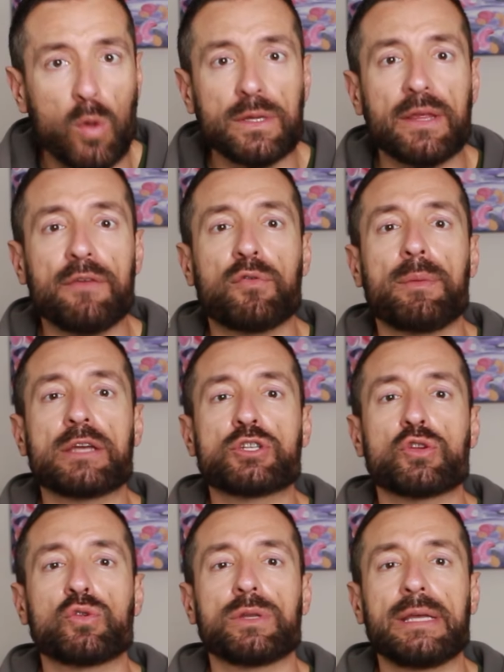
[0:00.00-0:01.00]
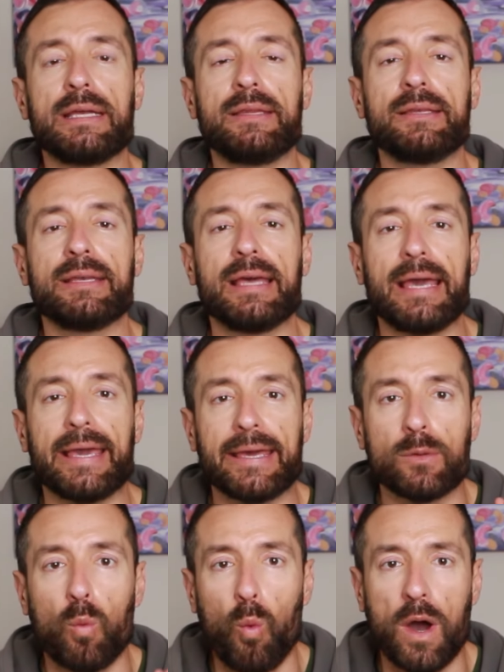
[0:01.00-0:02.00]
All the information you need
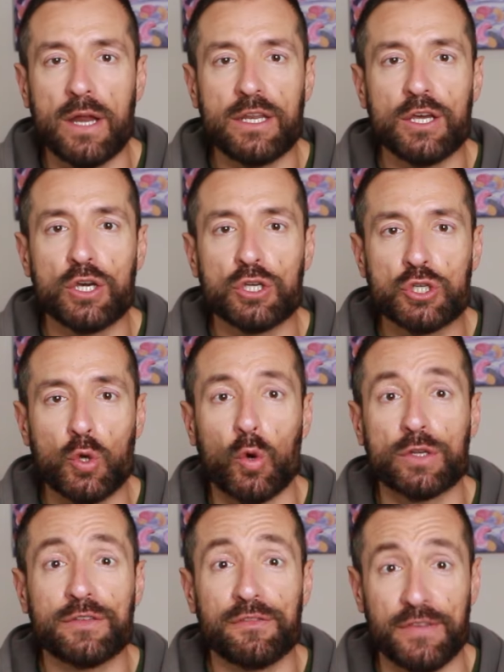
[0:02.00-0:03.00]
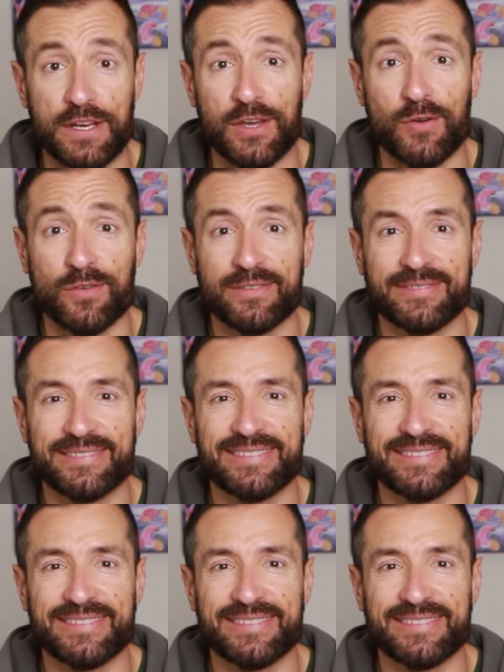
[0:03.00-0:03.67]
in one short video.